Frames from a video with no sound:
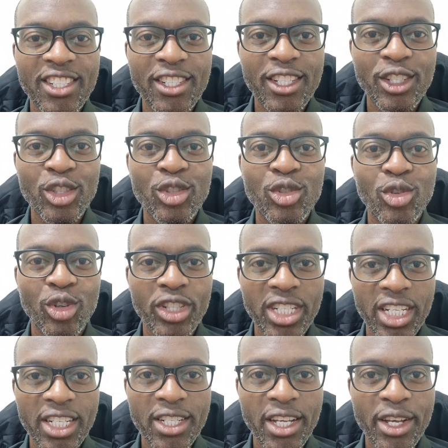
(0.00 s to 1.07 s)

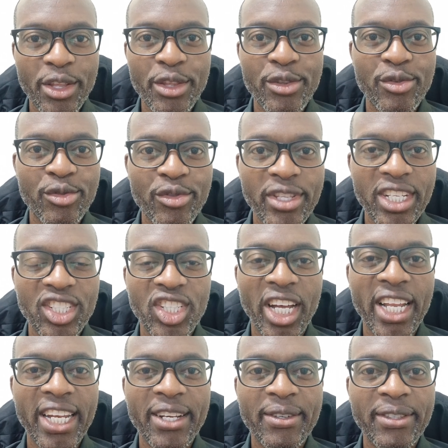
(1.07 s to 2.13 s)
distorted through the
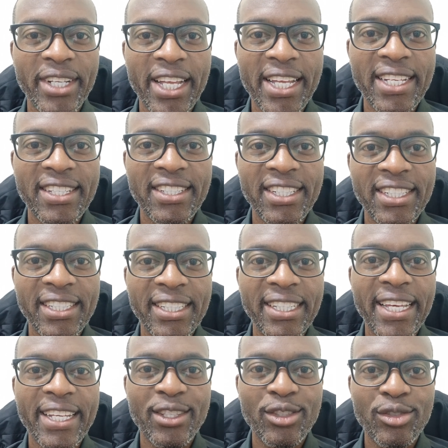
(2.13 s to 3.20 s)
channel as it
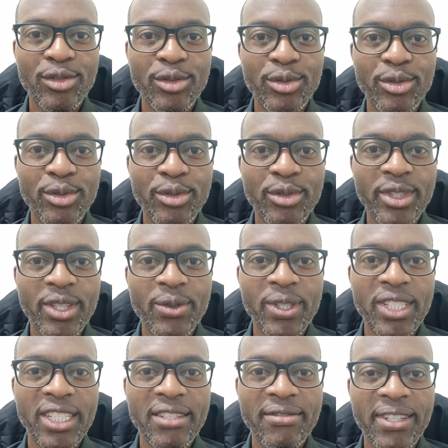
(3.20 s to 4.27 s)
gets to the
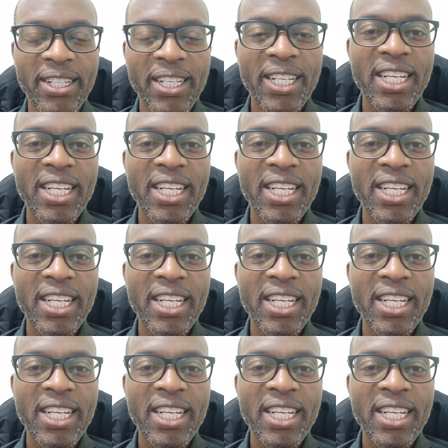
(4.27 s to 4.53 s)
receiver.